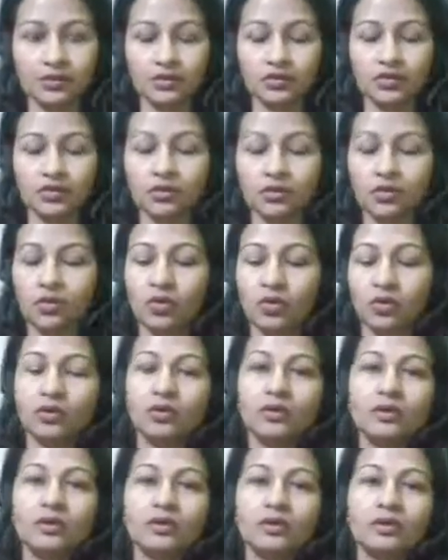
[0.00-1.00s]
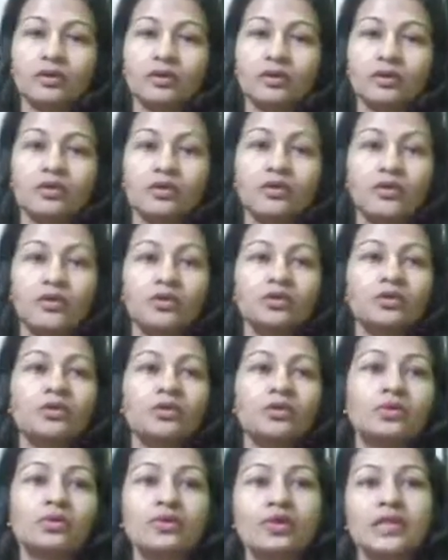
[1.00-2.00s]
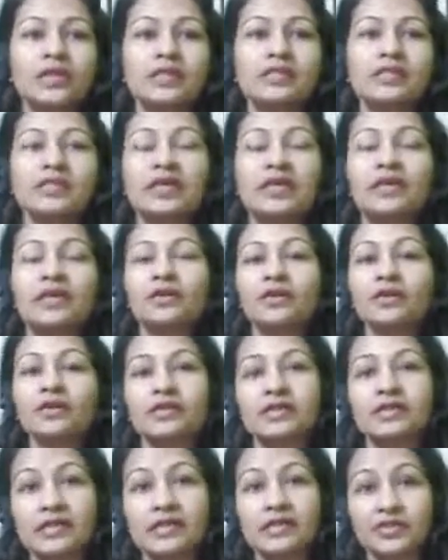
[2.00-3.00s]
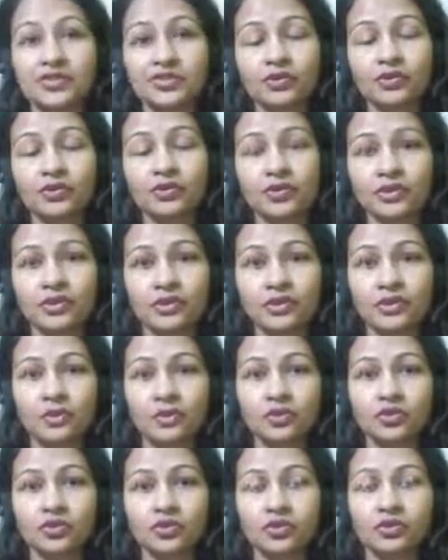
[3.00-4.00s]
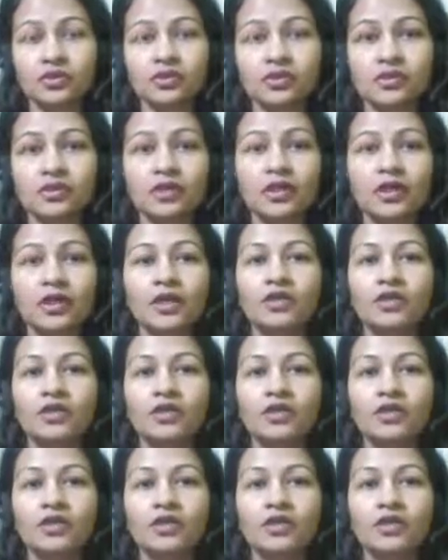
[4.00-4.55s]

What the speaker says: So the view is that there are six universal emotions.